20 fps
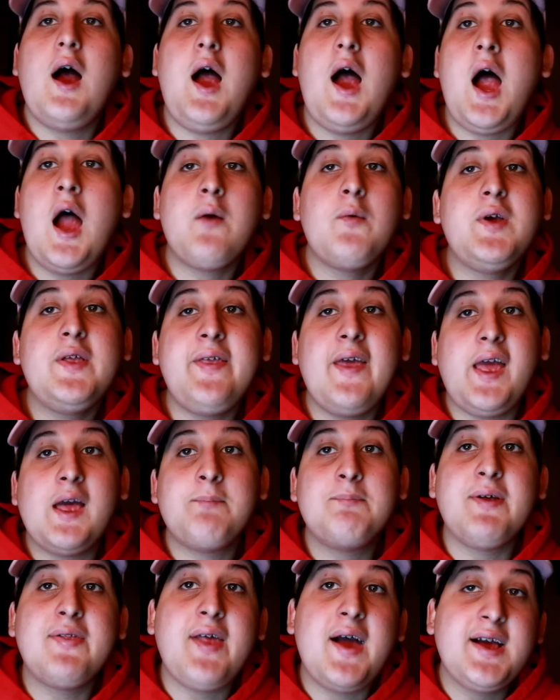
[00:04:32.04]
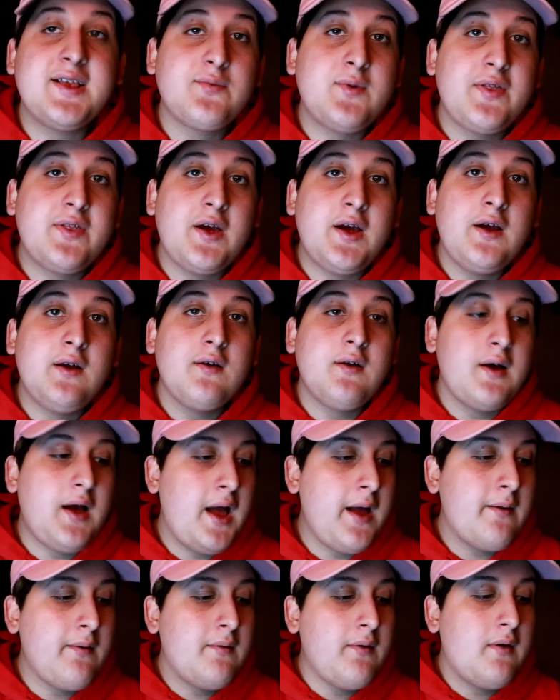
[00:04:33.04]
I really empathize with her.
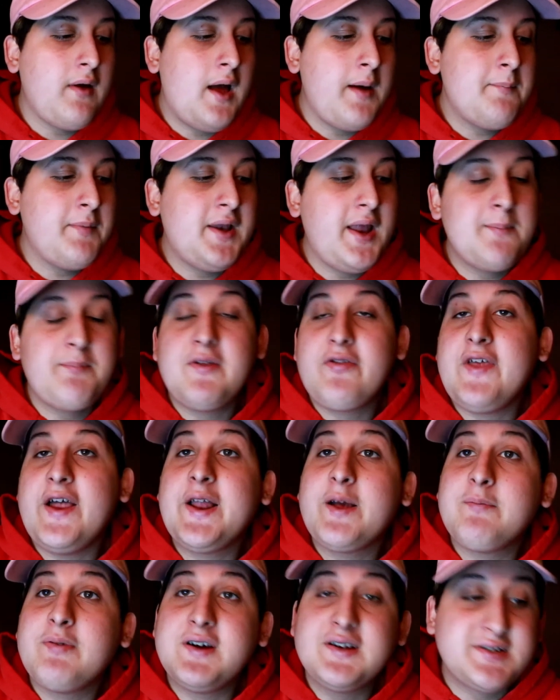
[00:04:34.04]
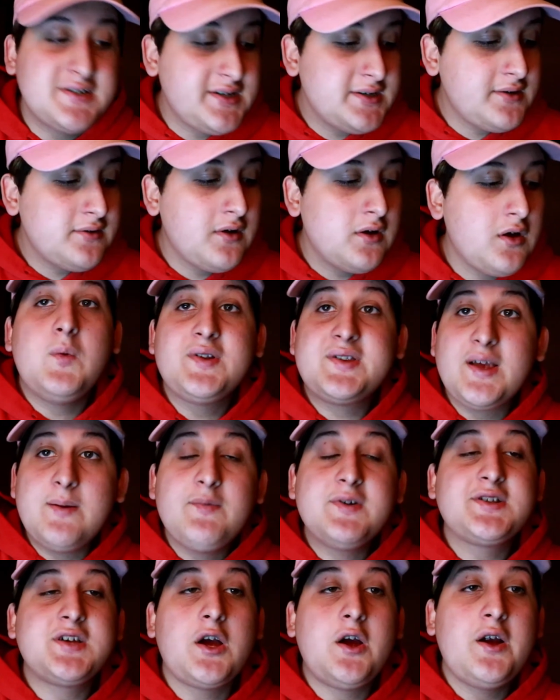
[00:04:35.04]
I'm an empathetic person. When
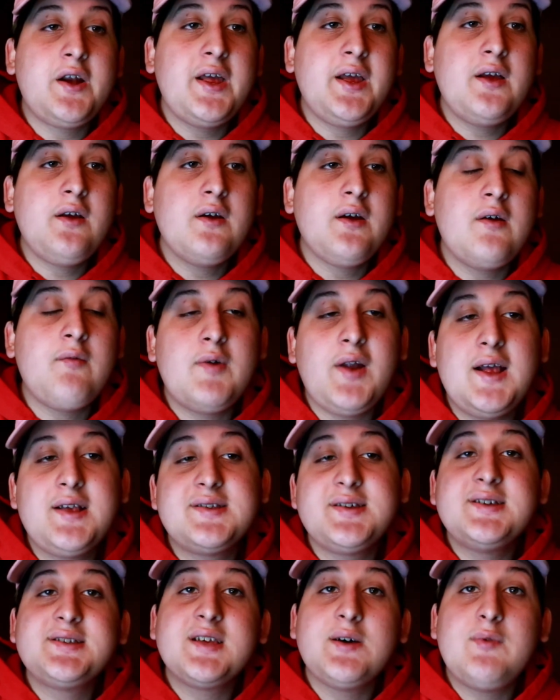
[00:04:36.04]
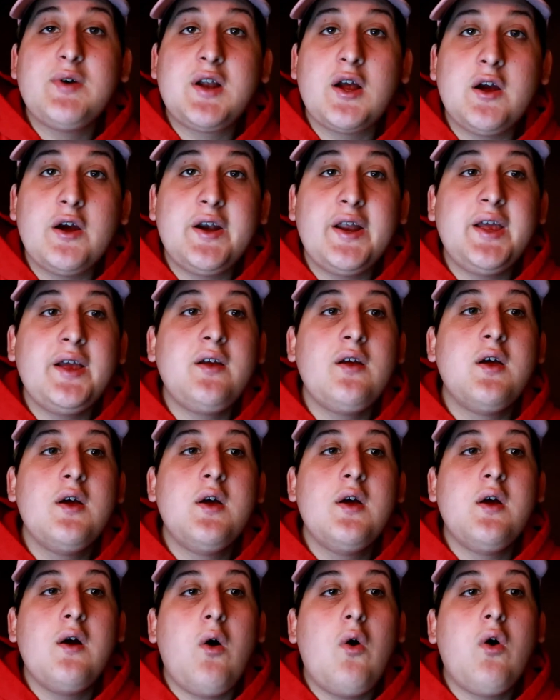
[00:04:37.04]
someone's hurting, and when I see someone hurting,
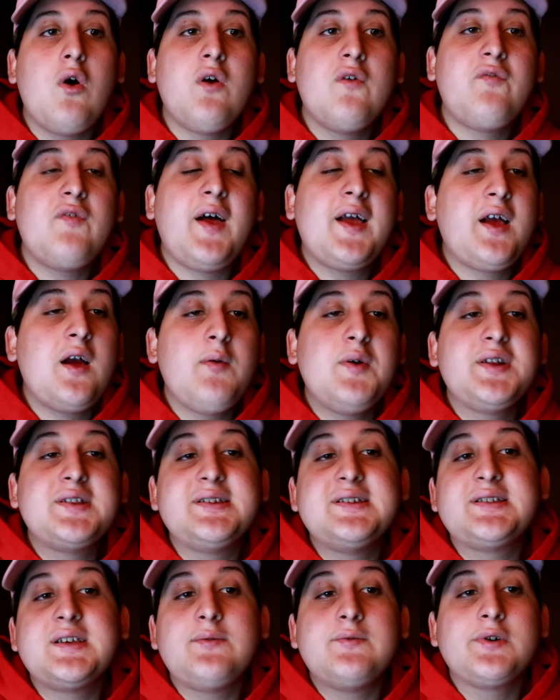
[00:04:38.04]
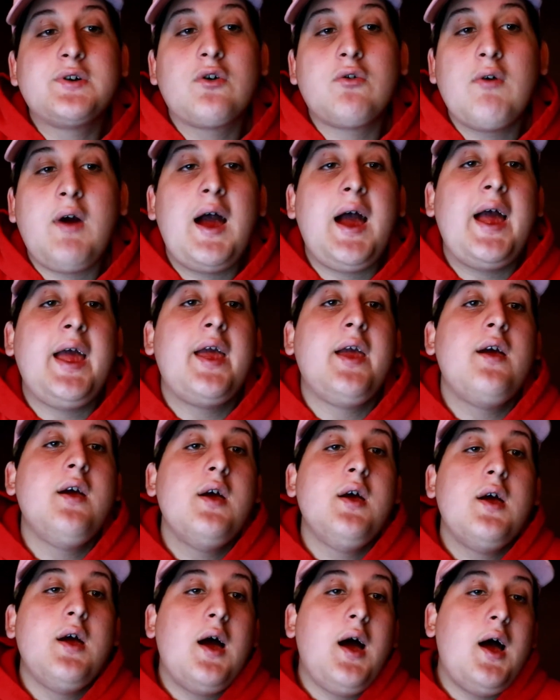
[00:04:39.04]
or if like I already see someone cry,
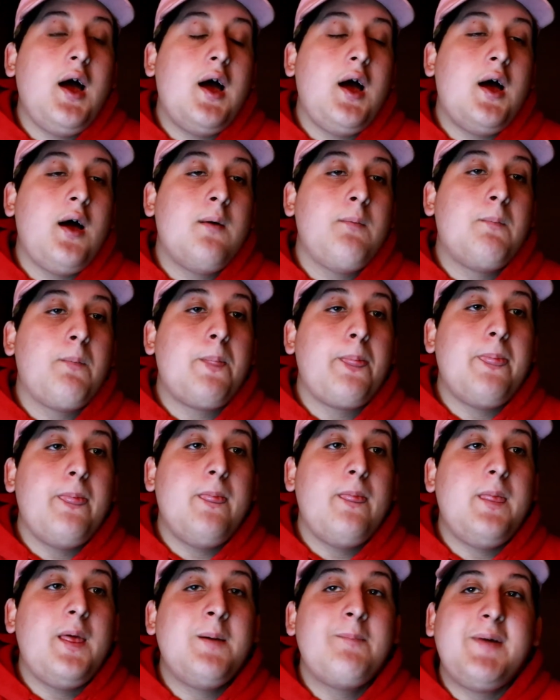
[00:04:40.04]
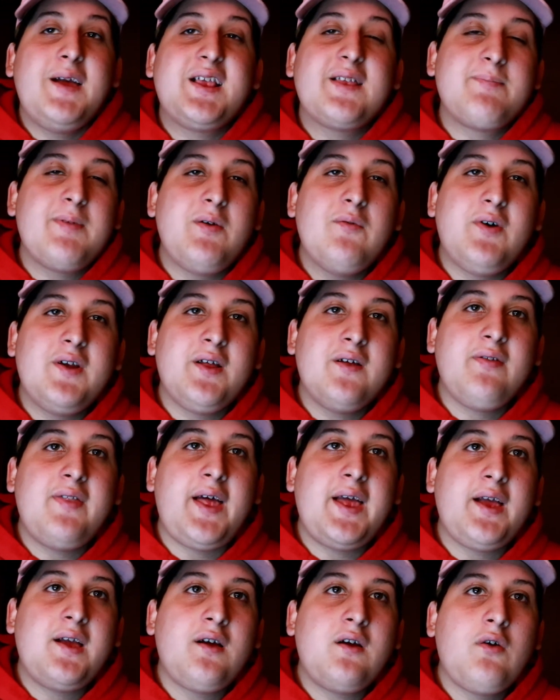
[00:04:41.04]
it makes me want to
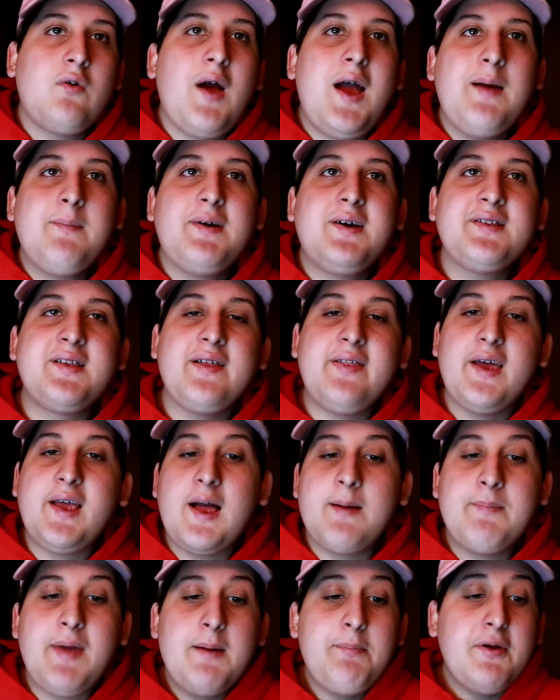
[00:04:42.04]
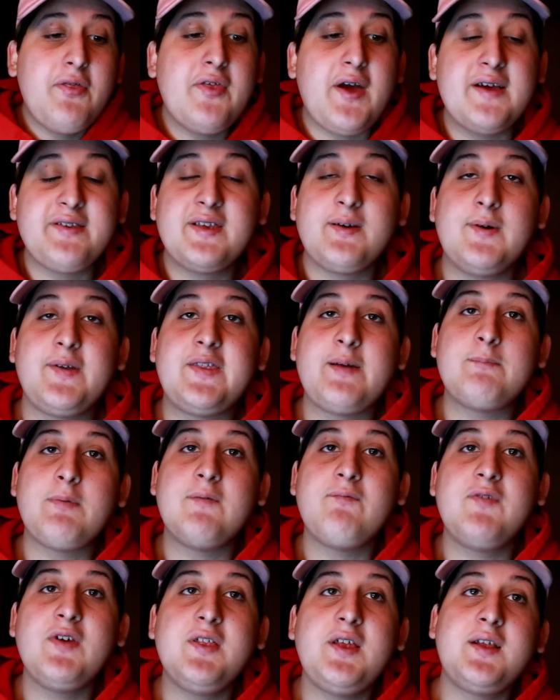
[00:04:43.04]
like cry, because I'm empathizing with them.
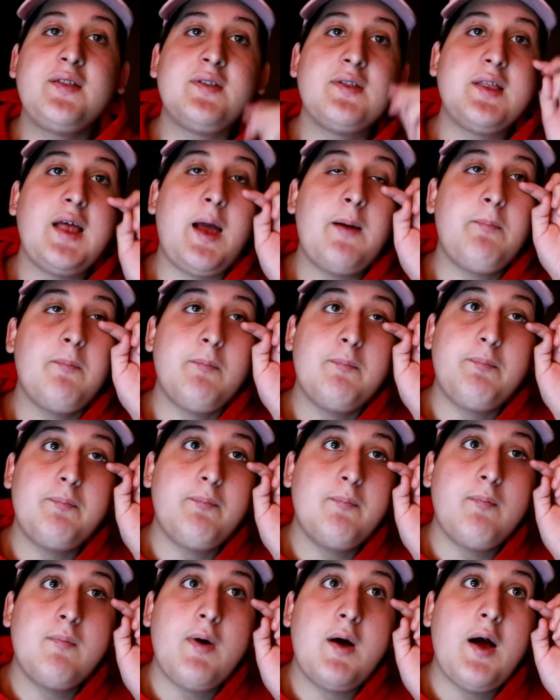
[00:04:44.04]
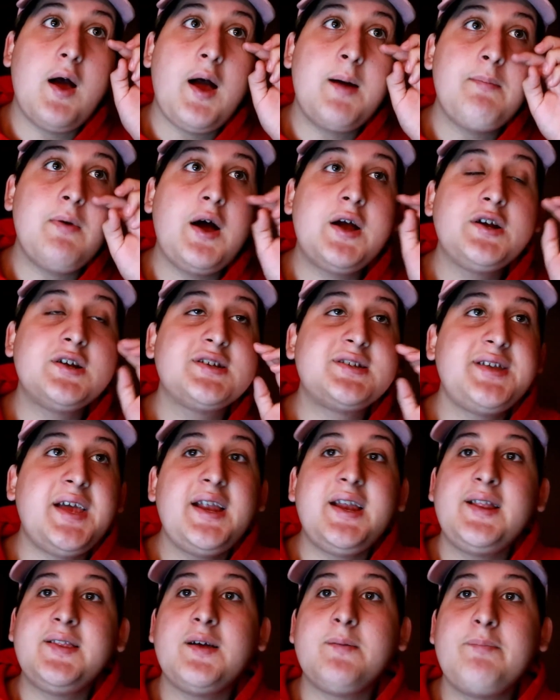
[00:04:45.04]
I'm
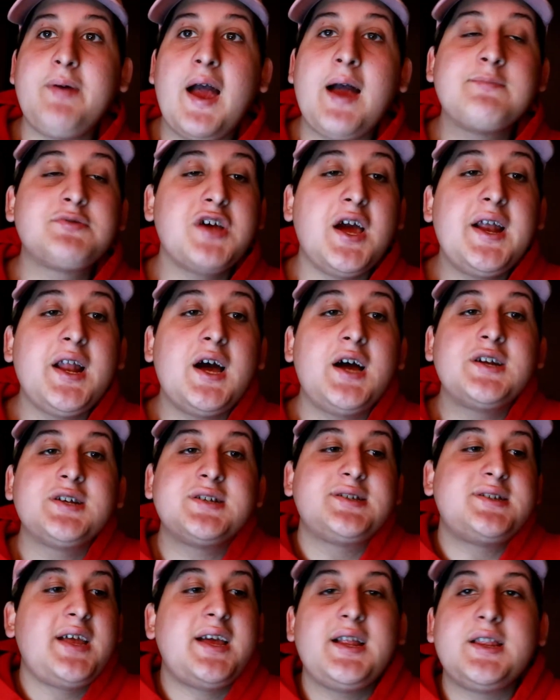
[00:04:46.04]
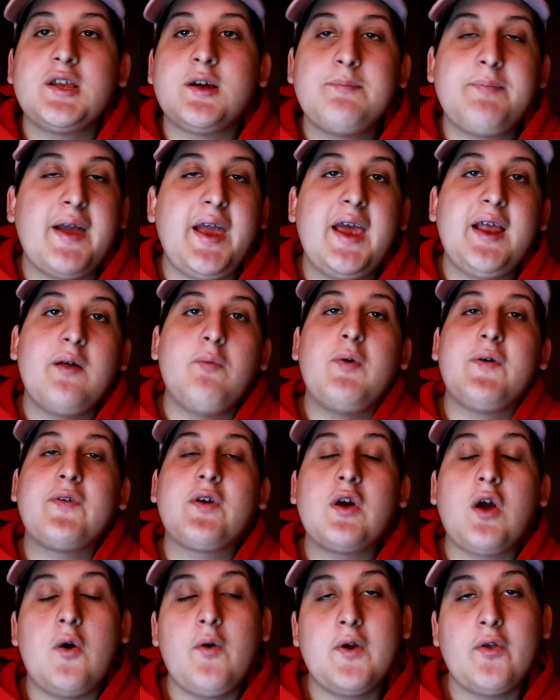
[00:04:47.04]
understanding I'm trying to understand their pain and what they're
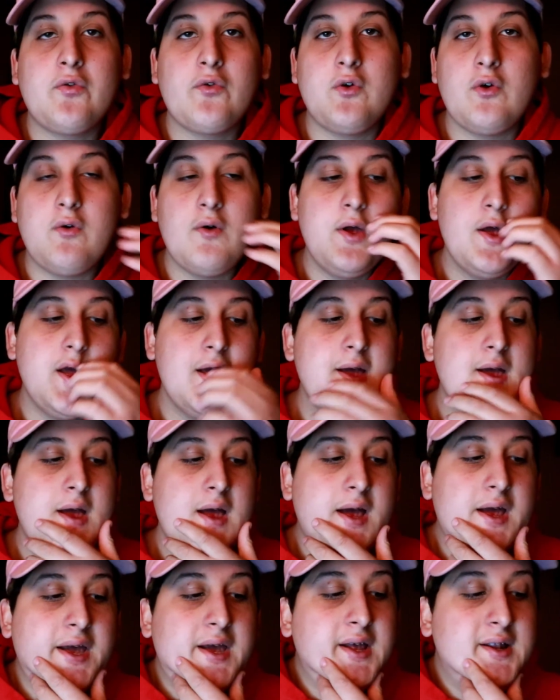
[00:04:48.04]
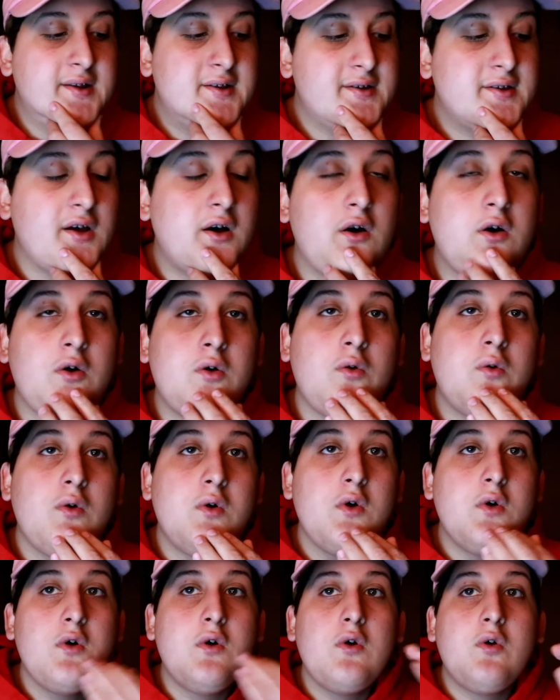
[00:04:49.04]
going through. And so
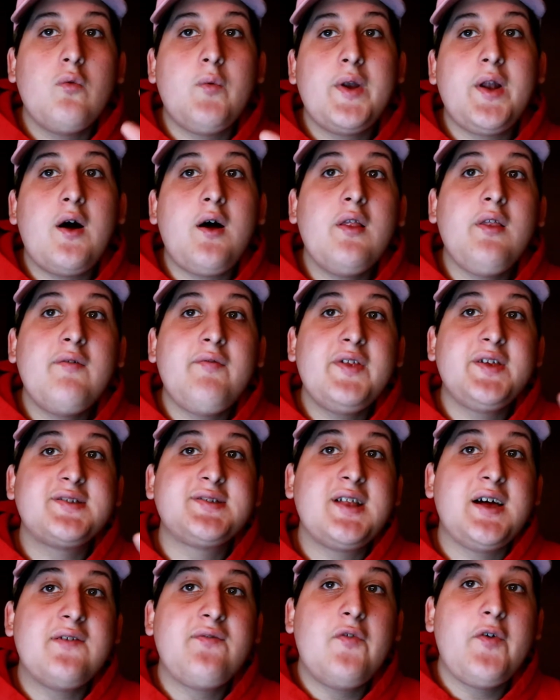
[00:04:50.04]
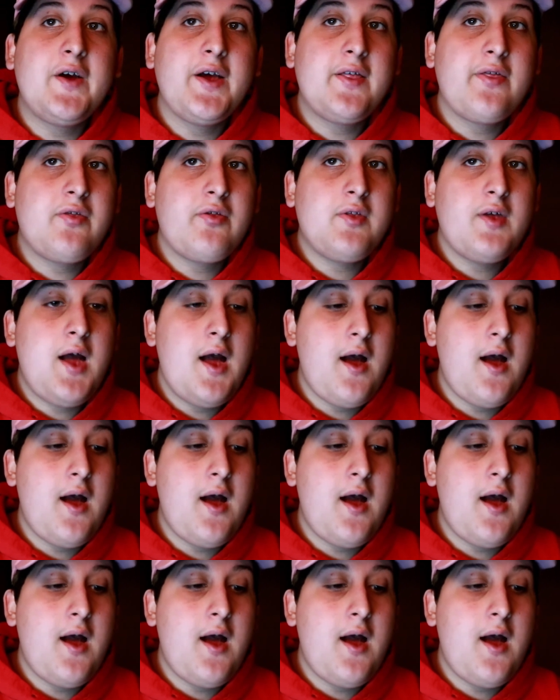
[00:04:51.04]
when all of this stuff with